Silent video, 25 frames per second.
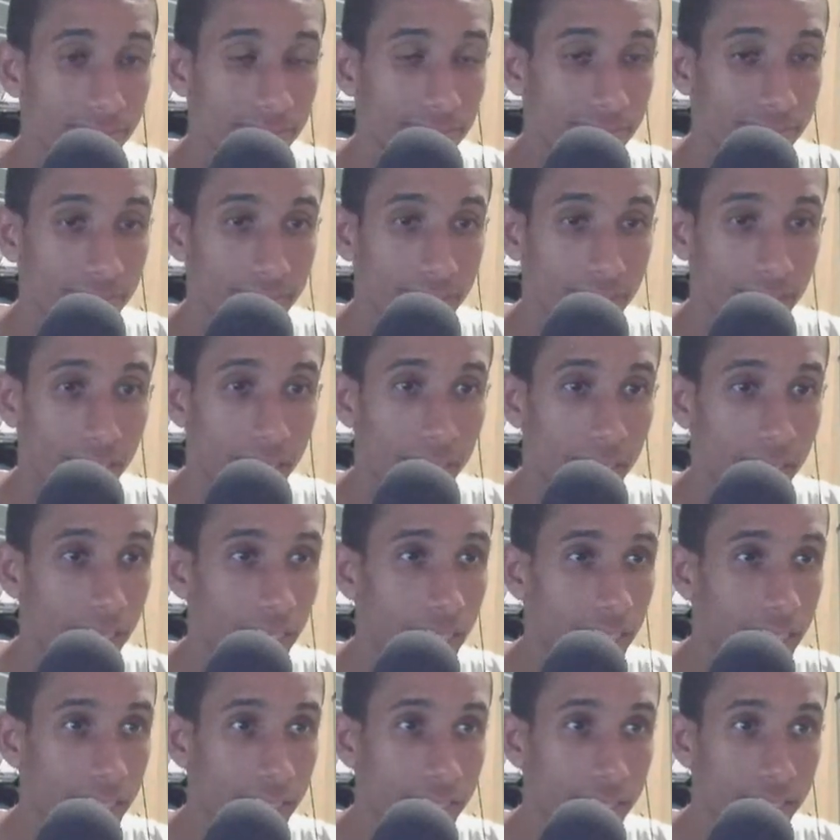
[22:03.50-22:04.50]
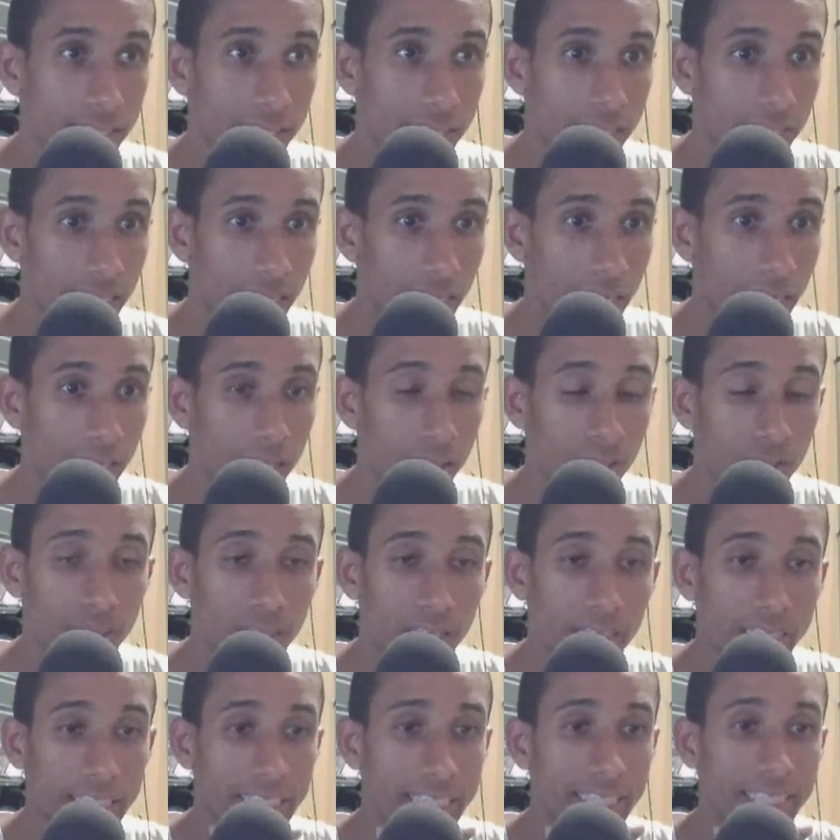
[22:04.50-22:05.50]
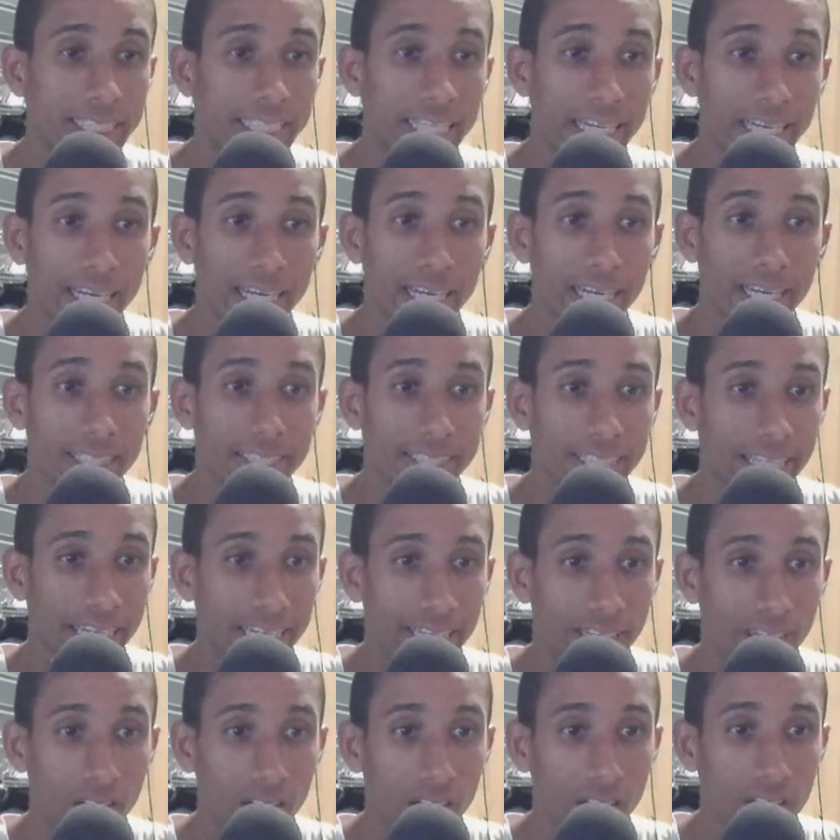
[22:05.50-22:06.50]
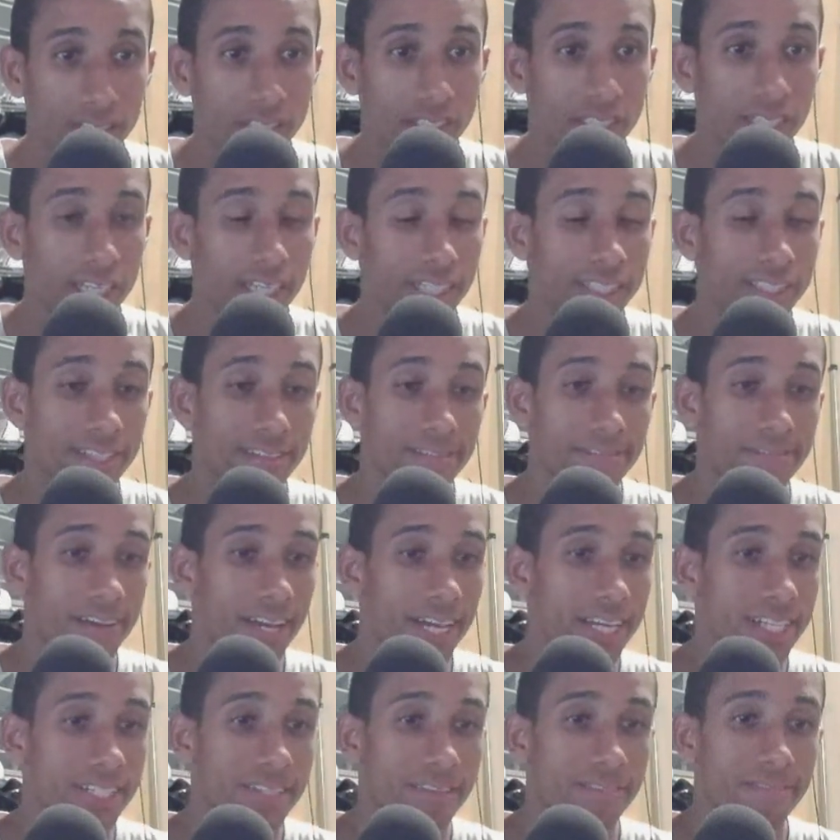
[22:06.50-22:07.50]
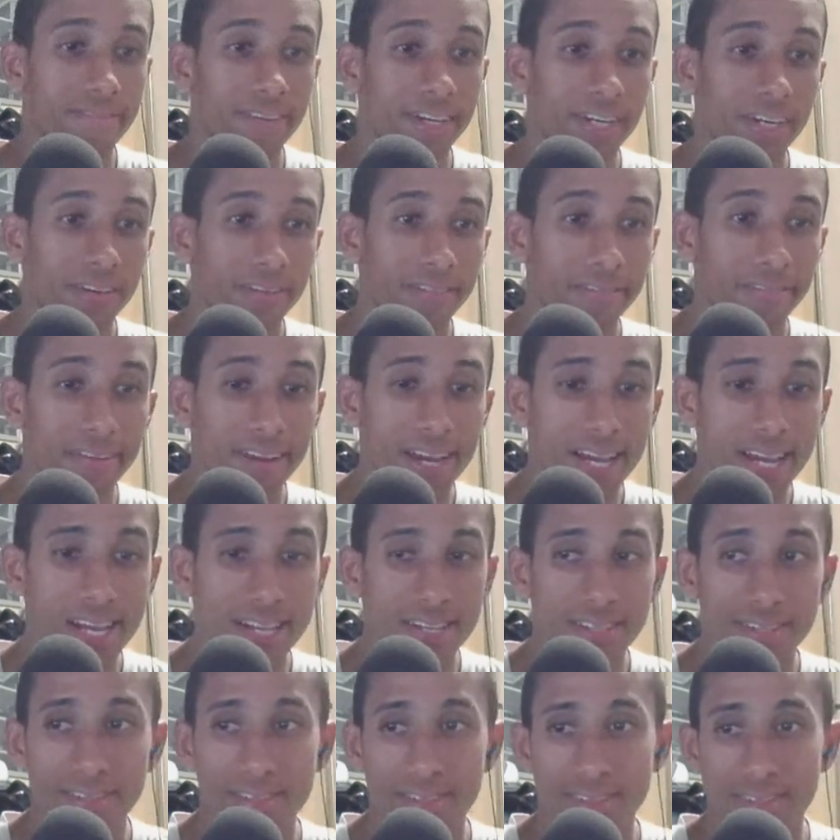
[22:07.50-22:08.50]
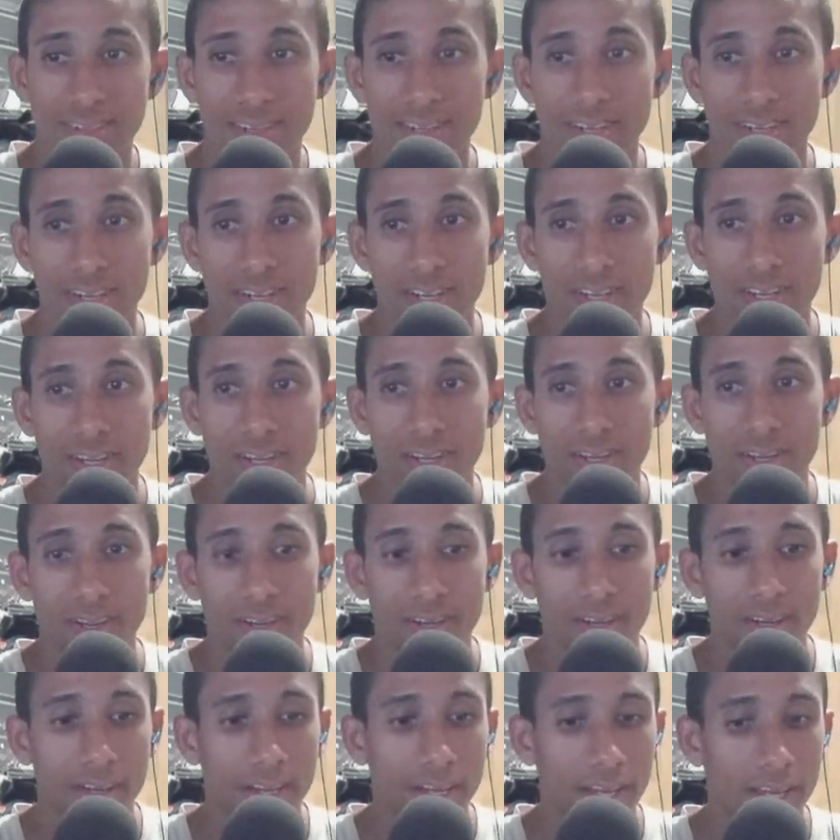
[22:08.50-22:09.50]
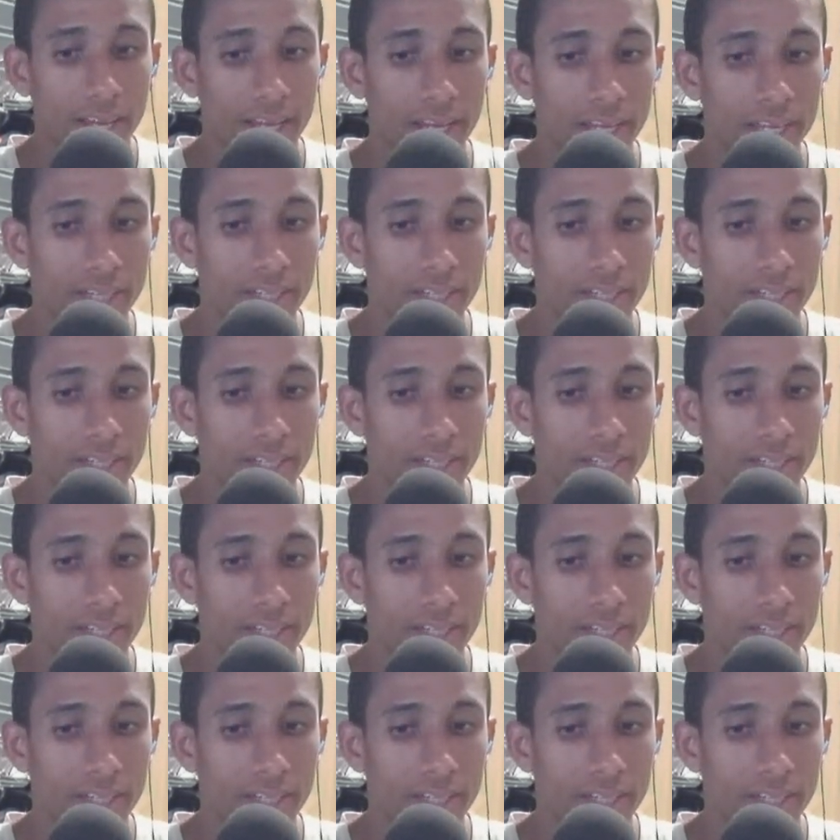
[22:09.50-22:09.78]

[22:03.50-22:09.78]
because I know that the technology is advancing very fast, and